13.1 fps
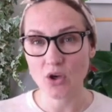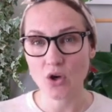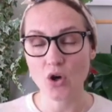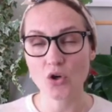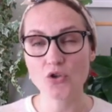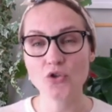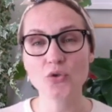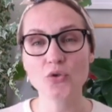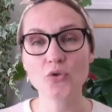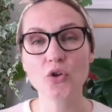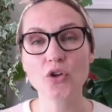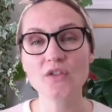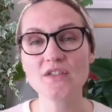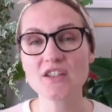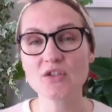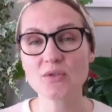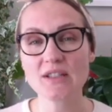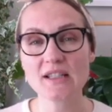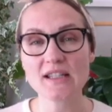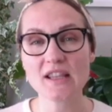Or do you
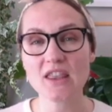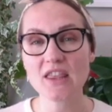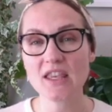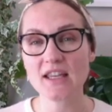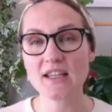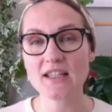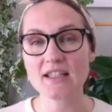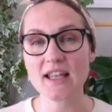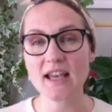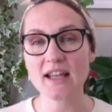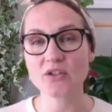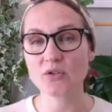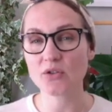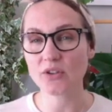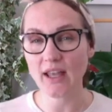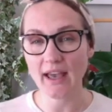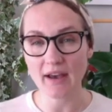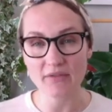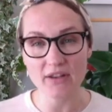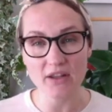continuously think that you don't
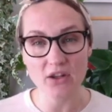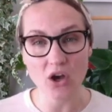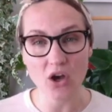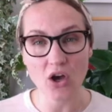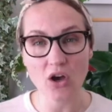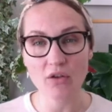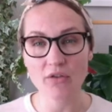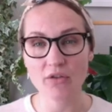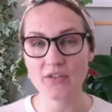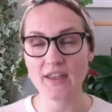have enough,